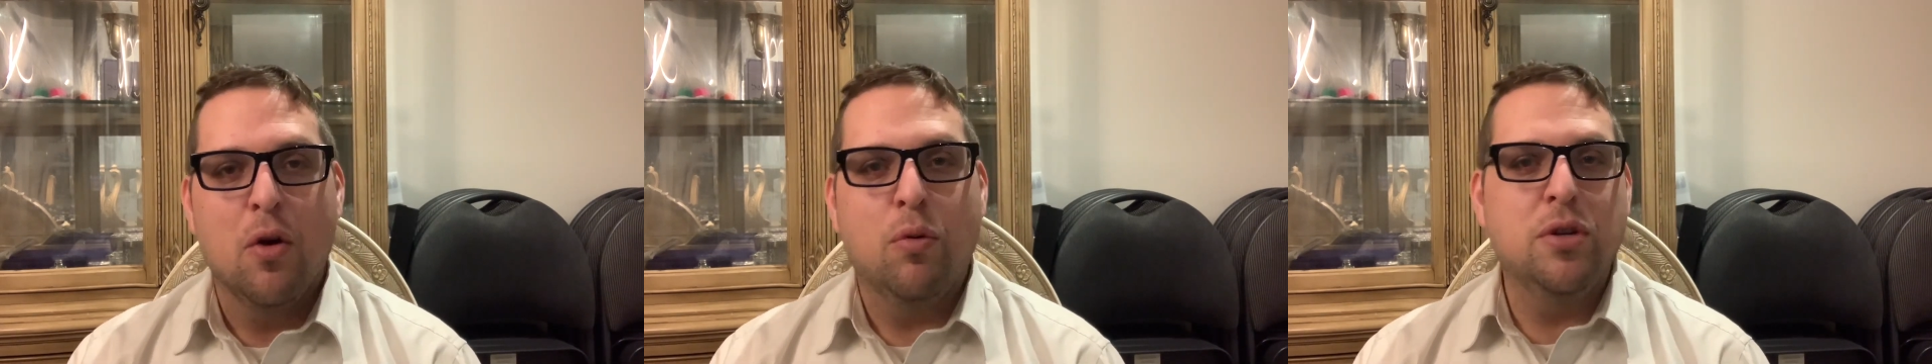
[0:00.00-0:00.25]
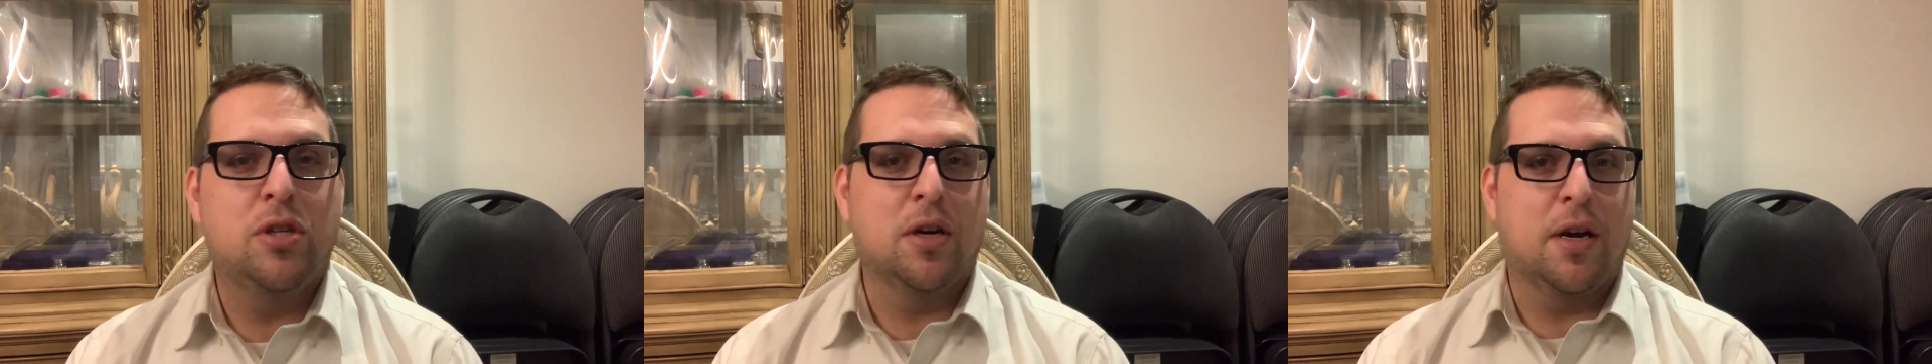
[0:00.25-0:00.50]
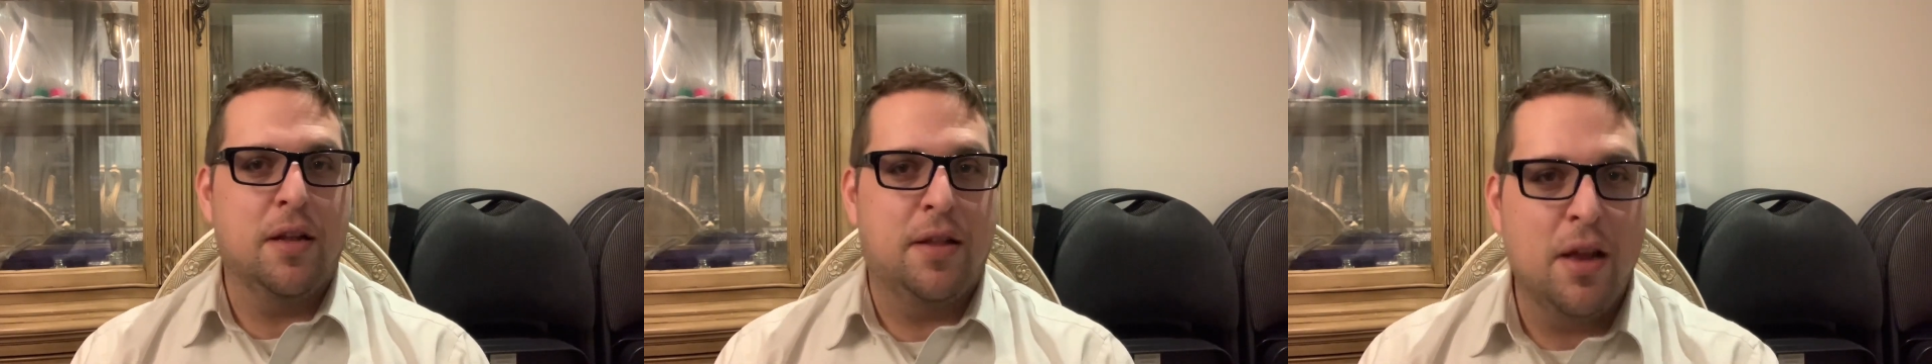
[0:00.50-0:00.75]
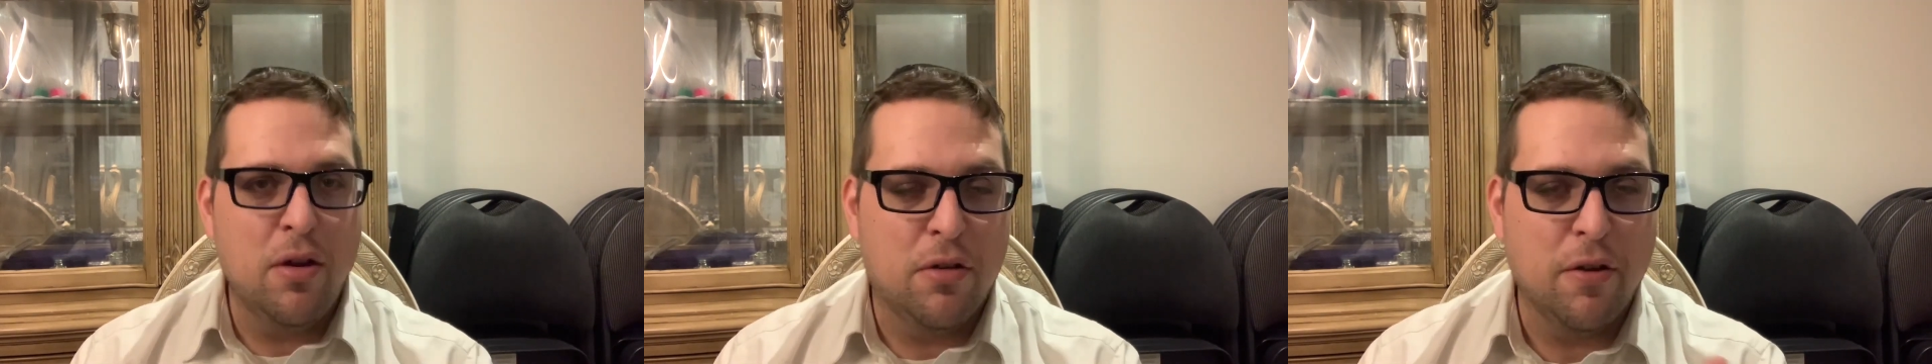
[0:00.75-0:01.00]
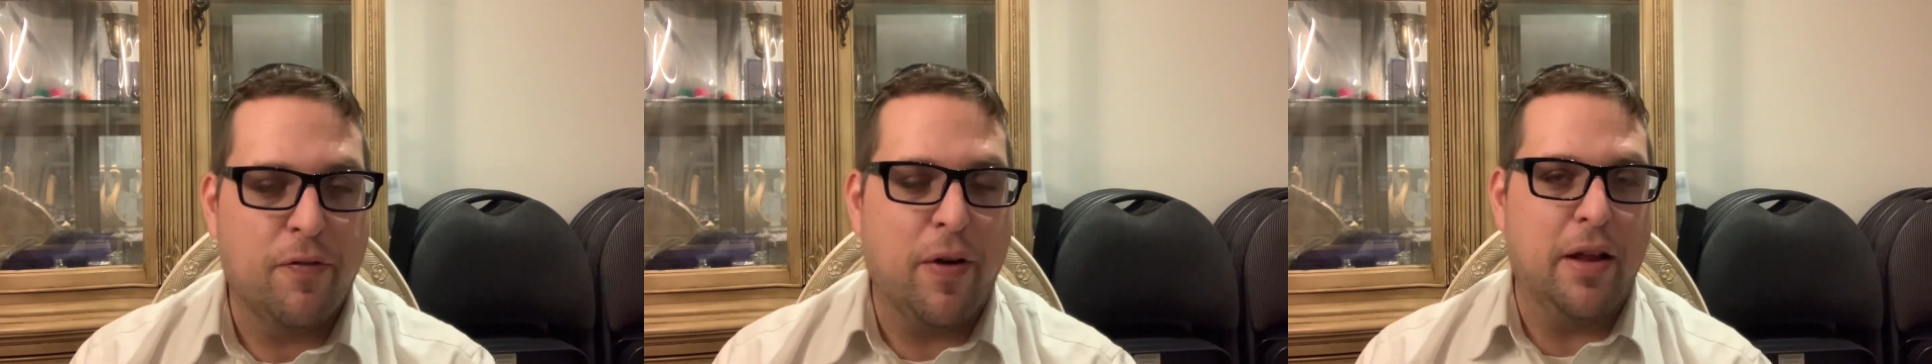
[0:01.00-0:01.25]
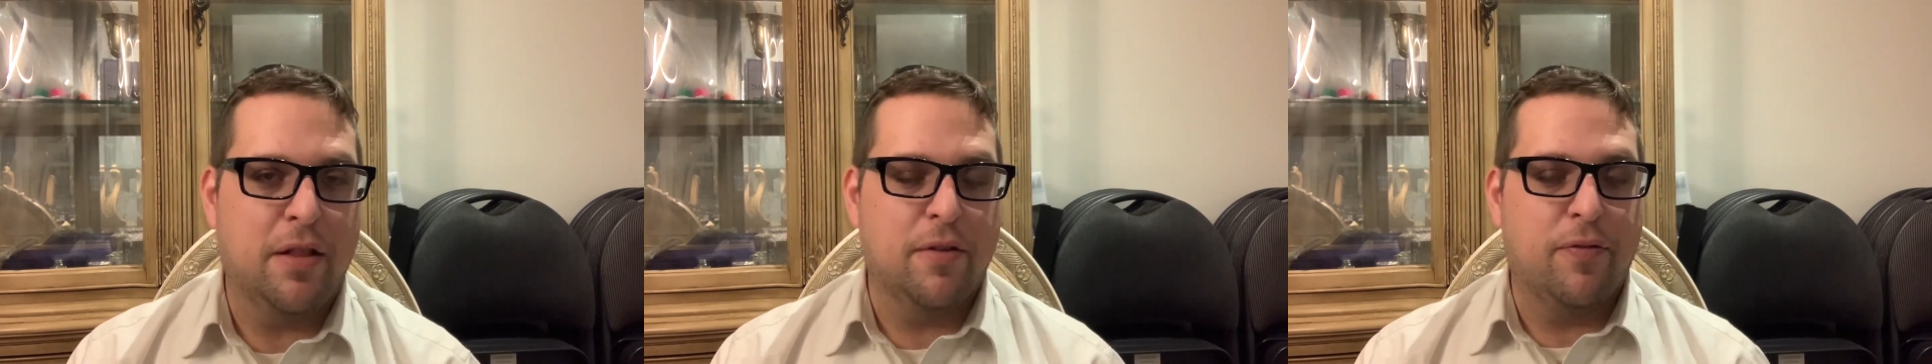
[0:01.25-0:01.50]
We shall continue to
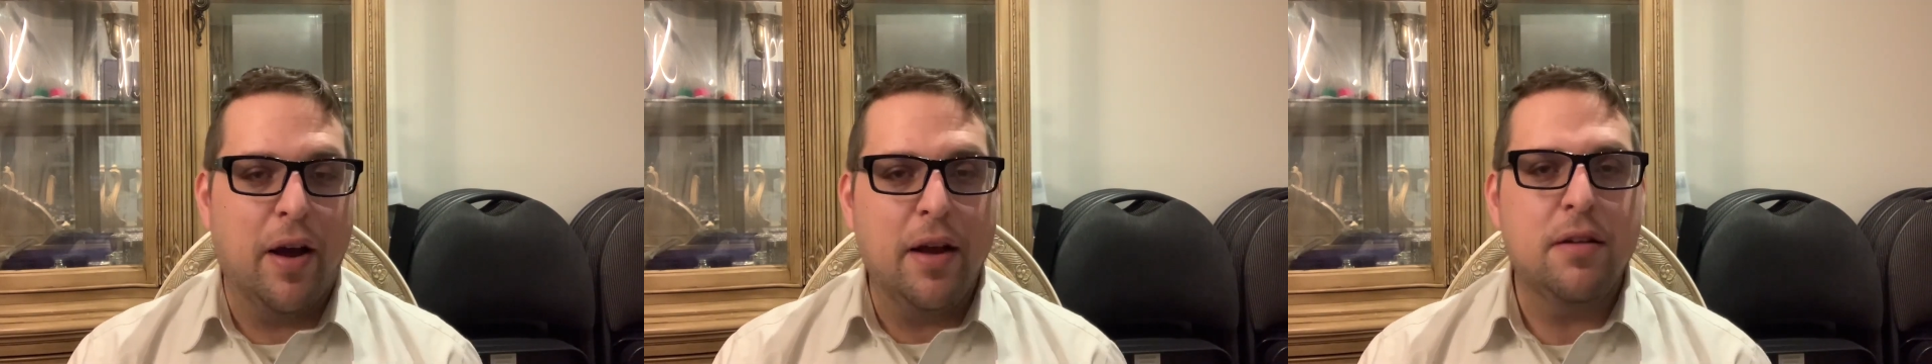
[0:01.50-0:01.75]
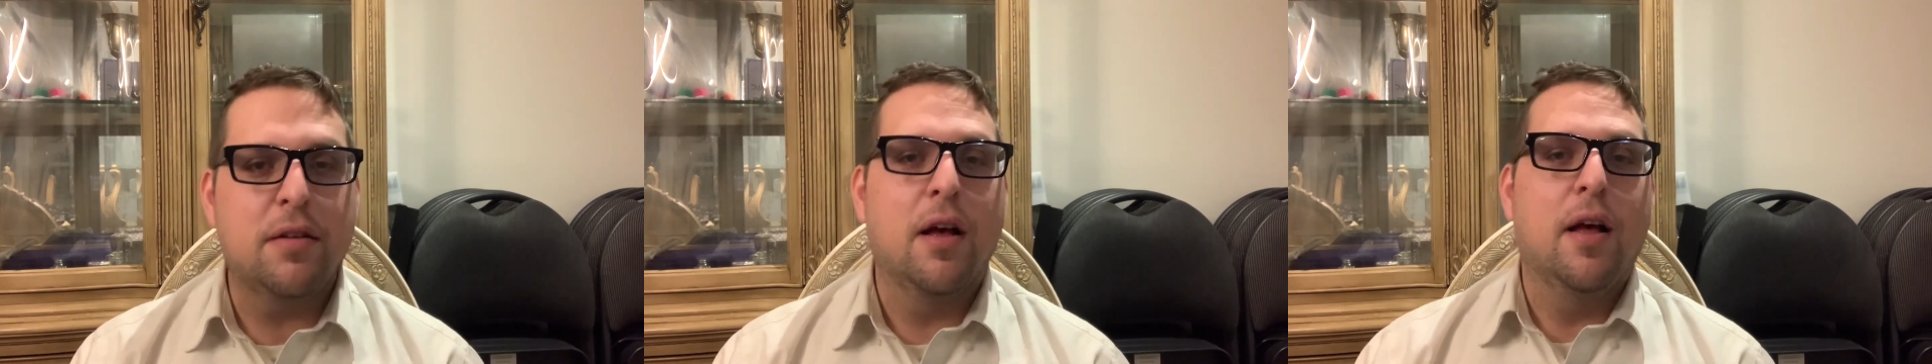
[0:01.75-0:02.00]
fight the fight,